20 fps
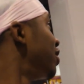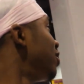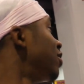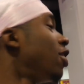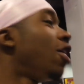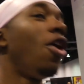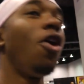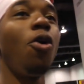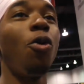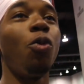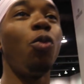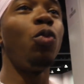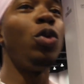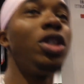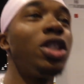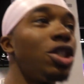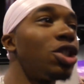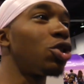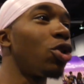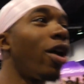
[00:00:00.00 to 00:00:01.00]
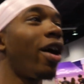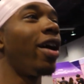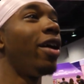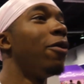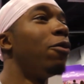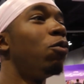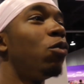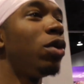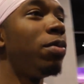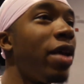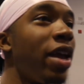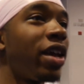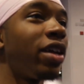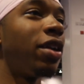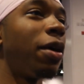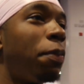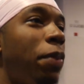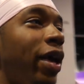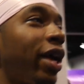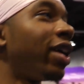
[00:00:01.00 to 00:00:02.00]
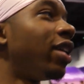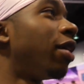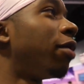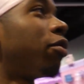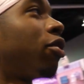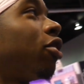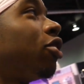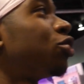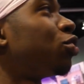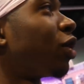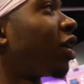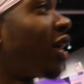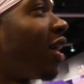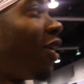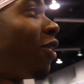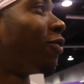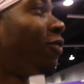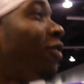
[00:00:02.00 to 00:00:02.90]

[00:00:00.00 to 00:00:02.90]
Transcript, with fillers: No, we should try. We making a picking up girls with clout